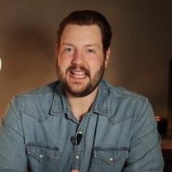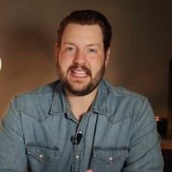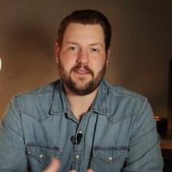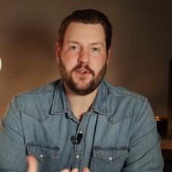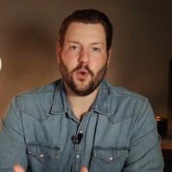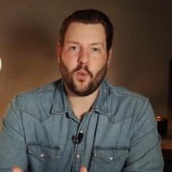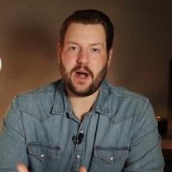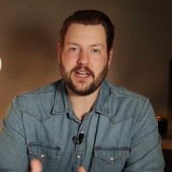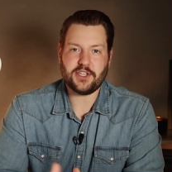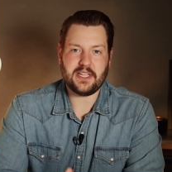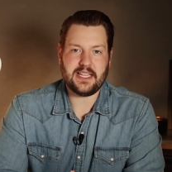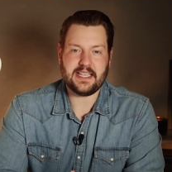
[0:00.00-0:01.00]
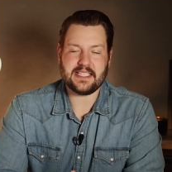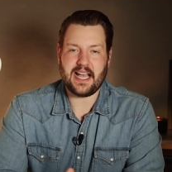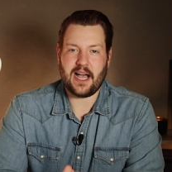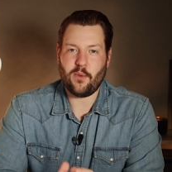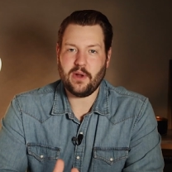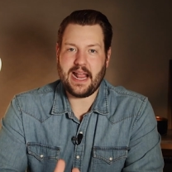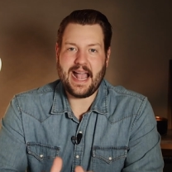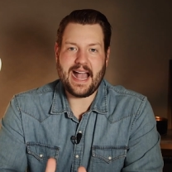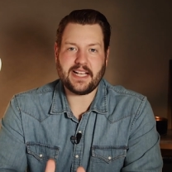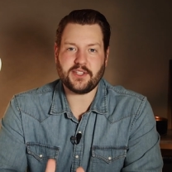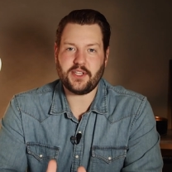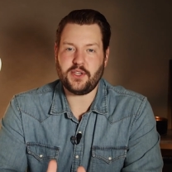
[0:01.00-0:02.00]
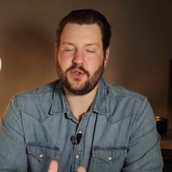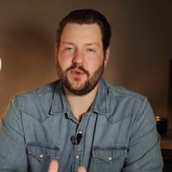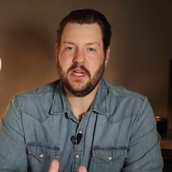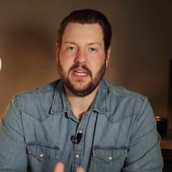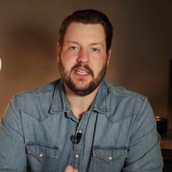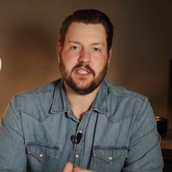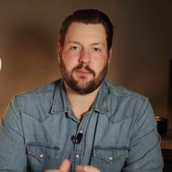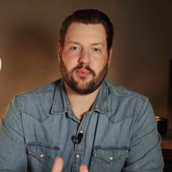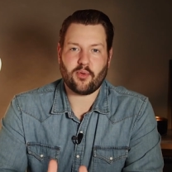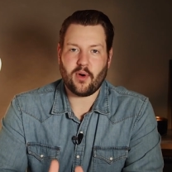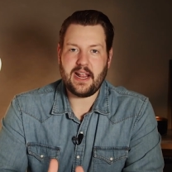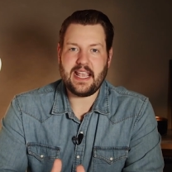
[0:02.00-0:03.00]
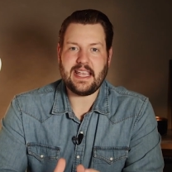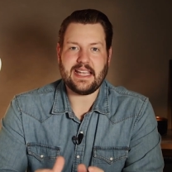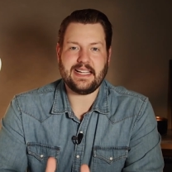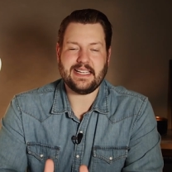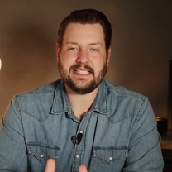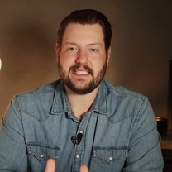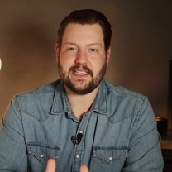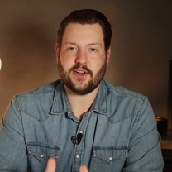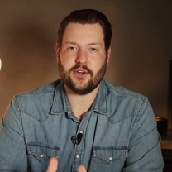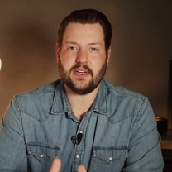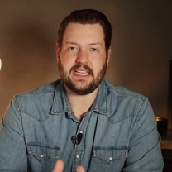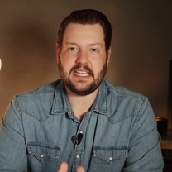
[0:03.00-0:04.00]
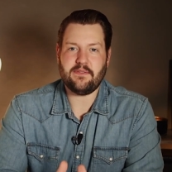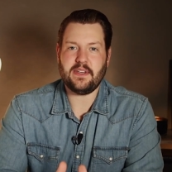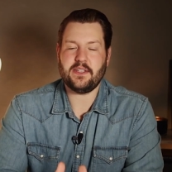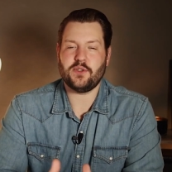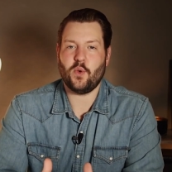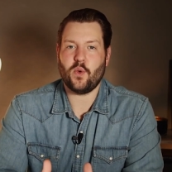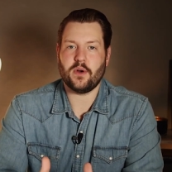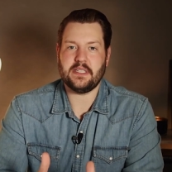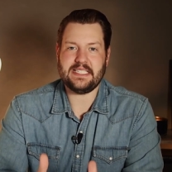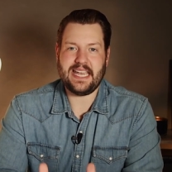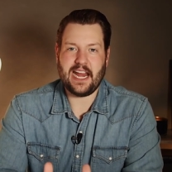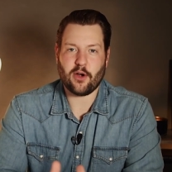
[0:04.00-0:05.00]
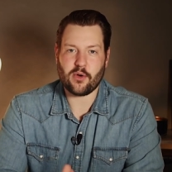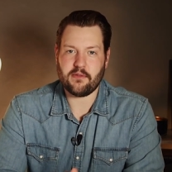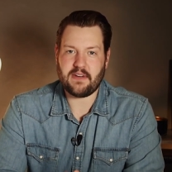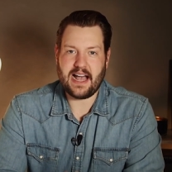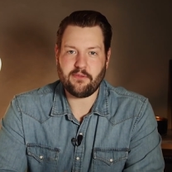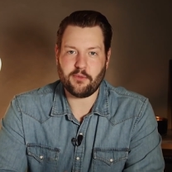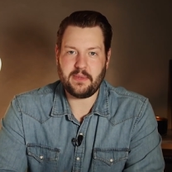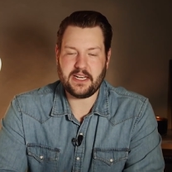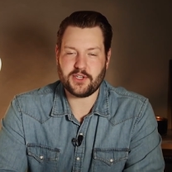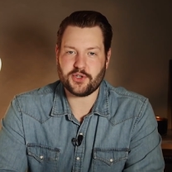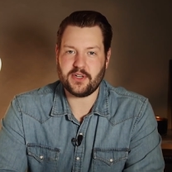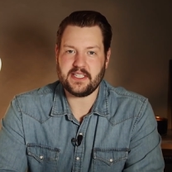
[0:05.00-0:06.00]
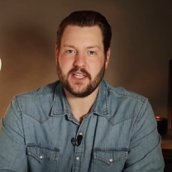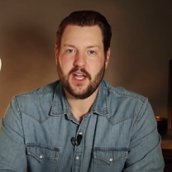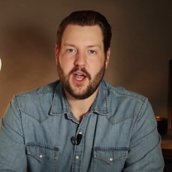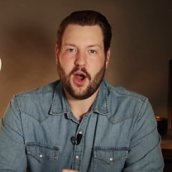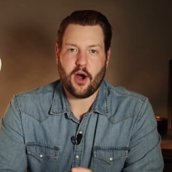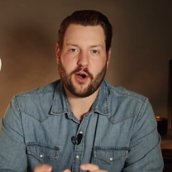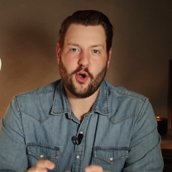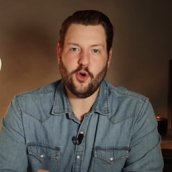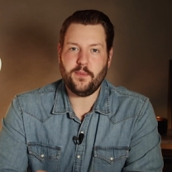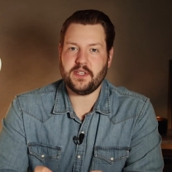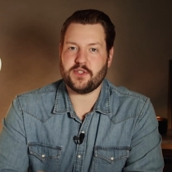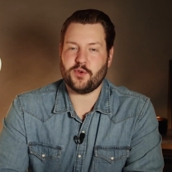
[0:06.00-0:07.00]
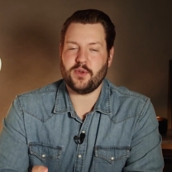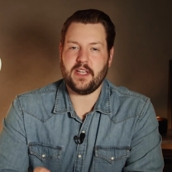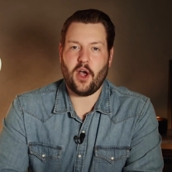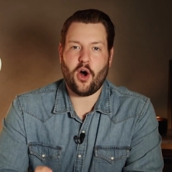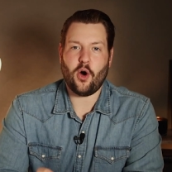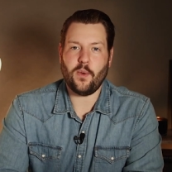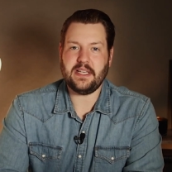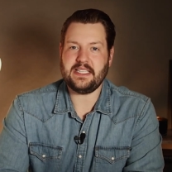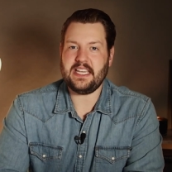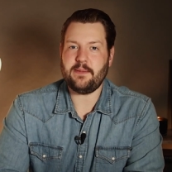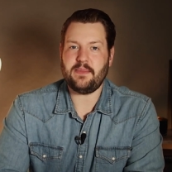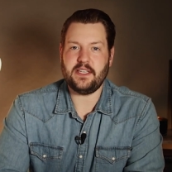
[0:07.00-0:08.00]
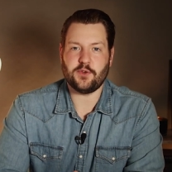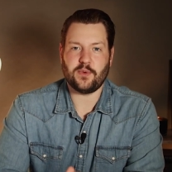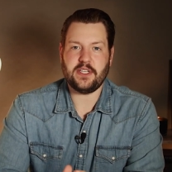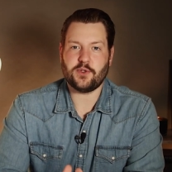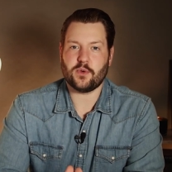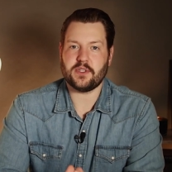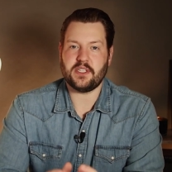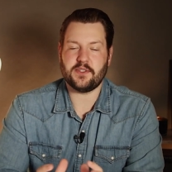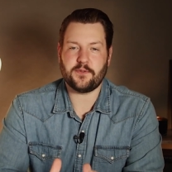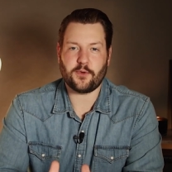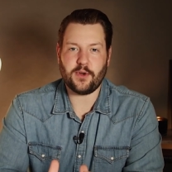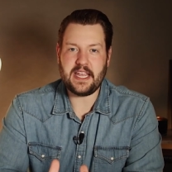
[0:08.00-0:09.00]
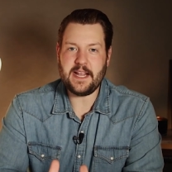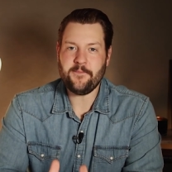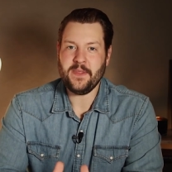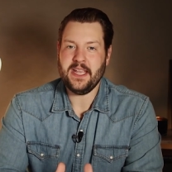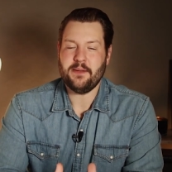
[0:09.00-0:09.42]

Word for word: And then if you're watching this, I want to ask you to pray and consider giving towards Carry Revival Ministries. Our hope is to really always always keep these resources free,